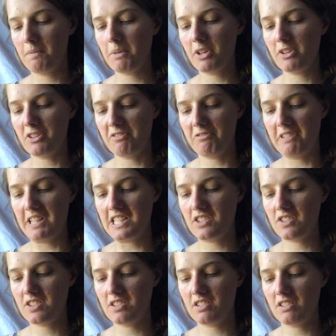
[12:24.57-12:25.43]
Both of
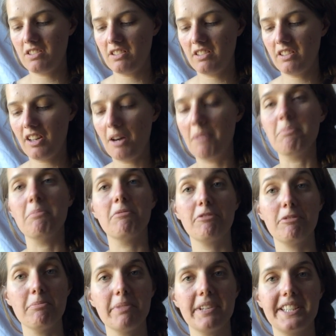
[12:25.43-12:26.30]
which come
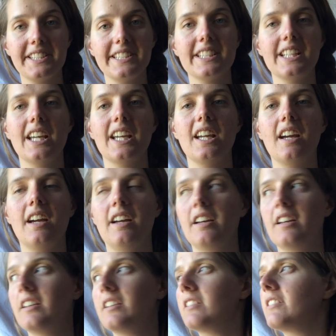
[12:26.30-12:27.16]
from Brittany,
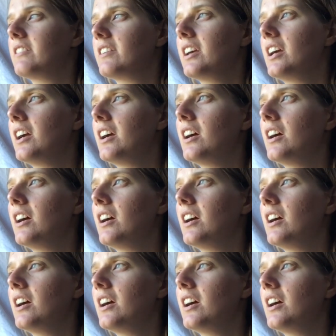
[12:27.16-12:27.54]
and